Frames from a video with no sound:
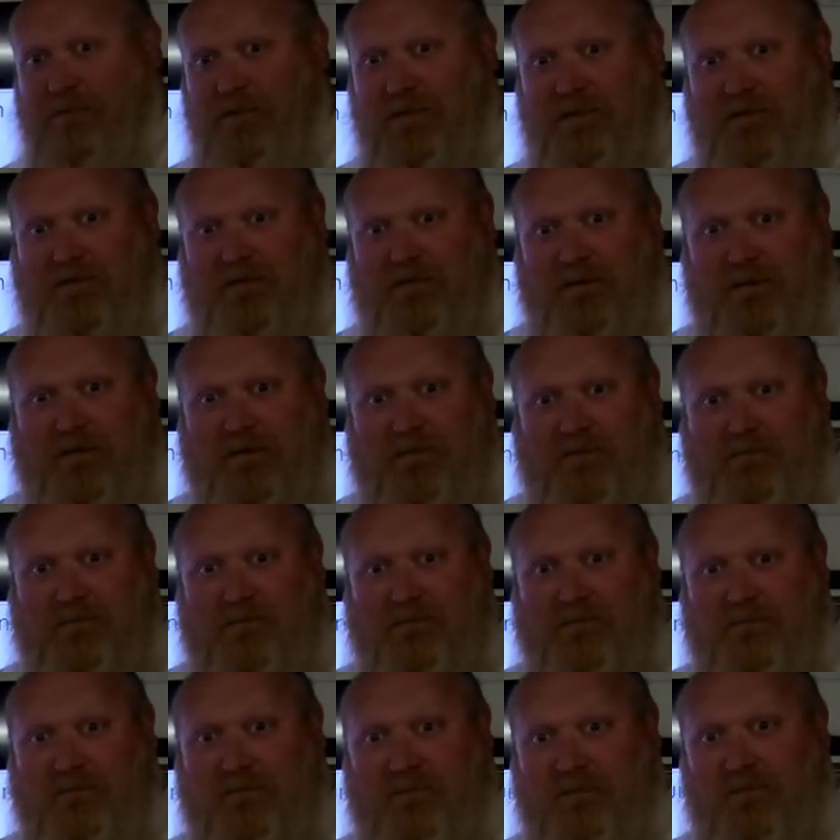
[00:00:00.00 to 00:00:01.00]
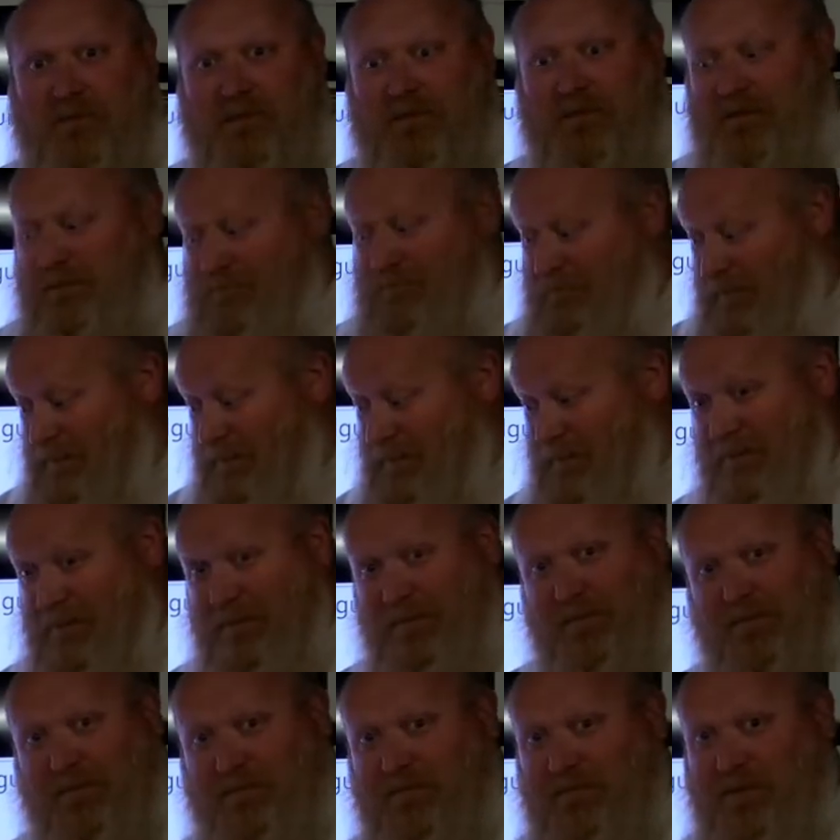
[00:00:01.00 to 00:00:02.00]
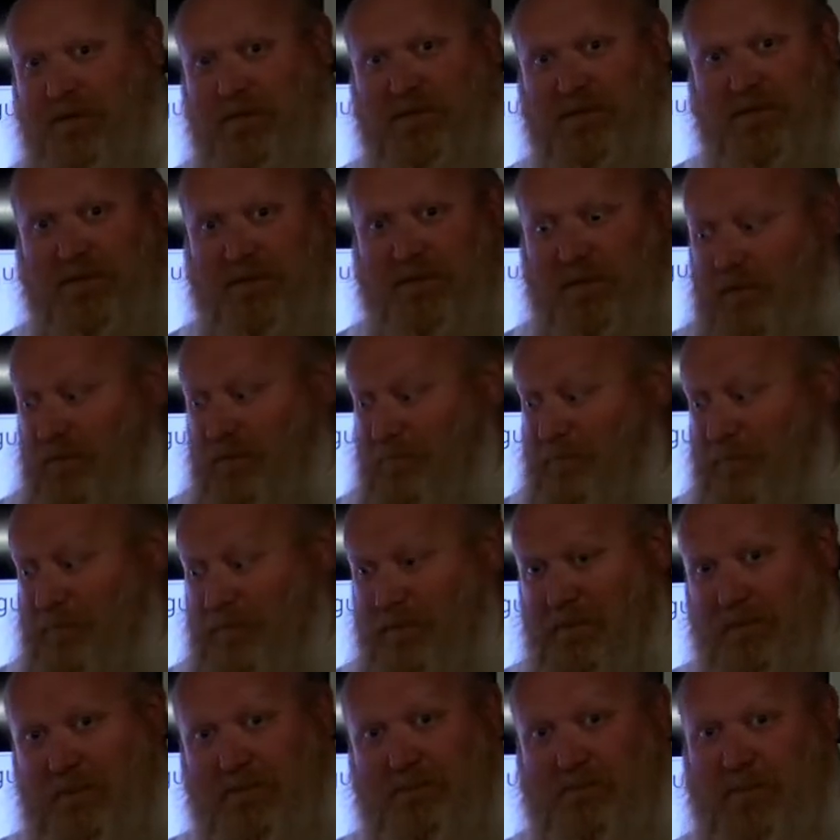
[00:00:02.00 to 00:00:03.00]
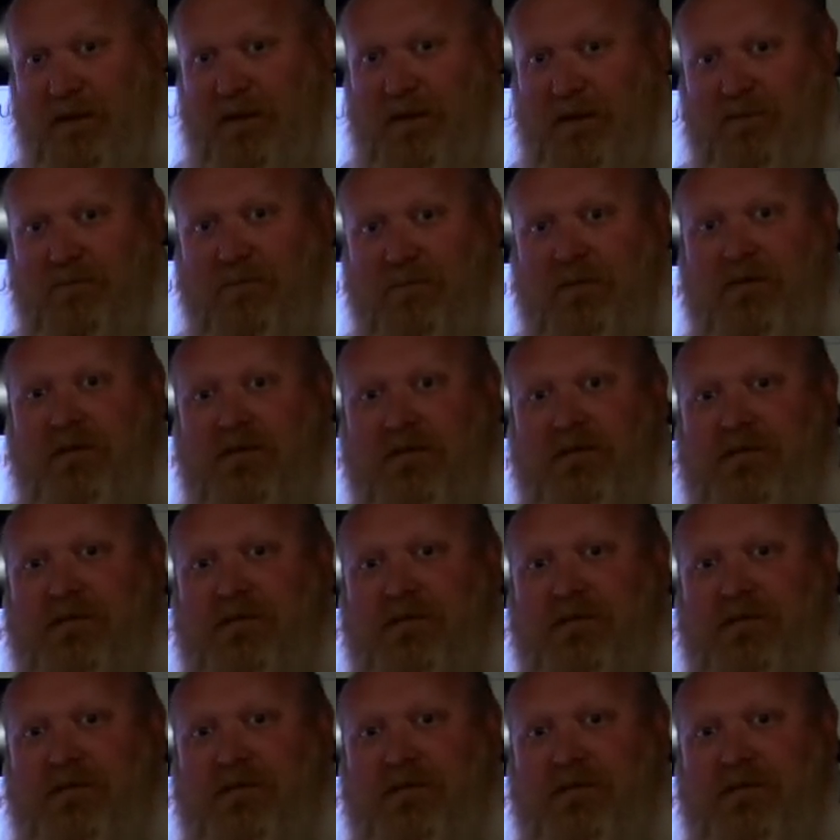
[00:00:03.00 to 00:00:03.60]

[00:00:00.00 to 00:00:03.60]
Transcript: put it there? My console's right there. Open it up, bam.